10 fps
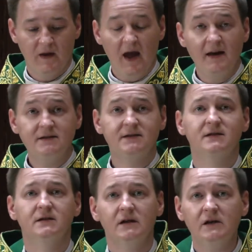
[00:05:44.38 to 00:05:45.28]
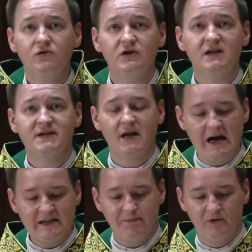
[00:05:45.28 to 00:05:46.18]
And in today's
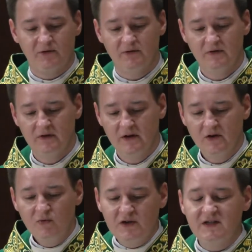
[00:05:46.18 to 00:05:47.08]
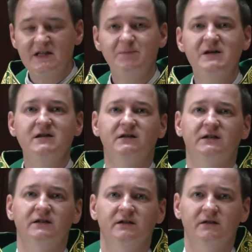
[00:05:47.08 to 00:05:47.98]
gospel, we see
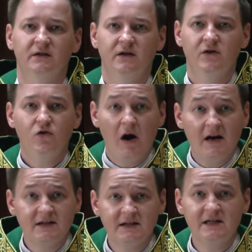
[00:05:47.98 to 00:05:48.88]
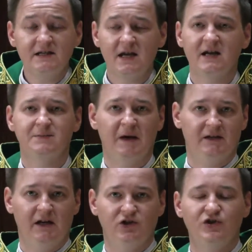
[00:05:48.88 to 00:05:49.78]
Peter, who has his
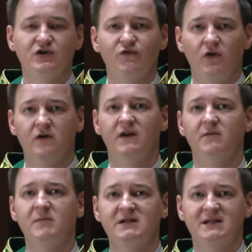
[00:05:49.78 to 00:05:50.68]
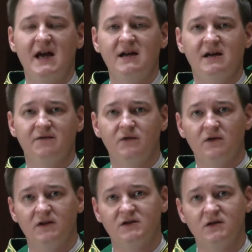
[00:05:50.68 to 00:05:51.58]
expectations for the Messiah,
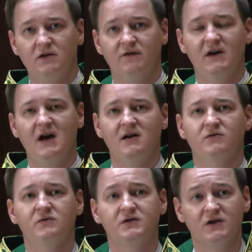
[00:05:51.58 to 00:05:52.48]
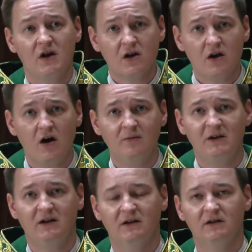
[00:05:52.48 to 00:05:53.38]
for the Son of God who's
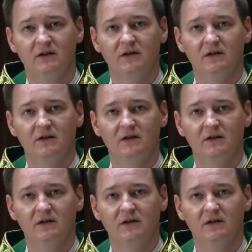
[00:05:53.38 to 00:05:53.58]
coming.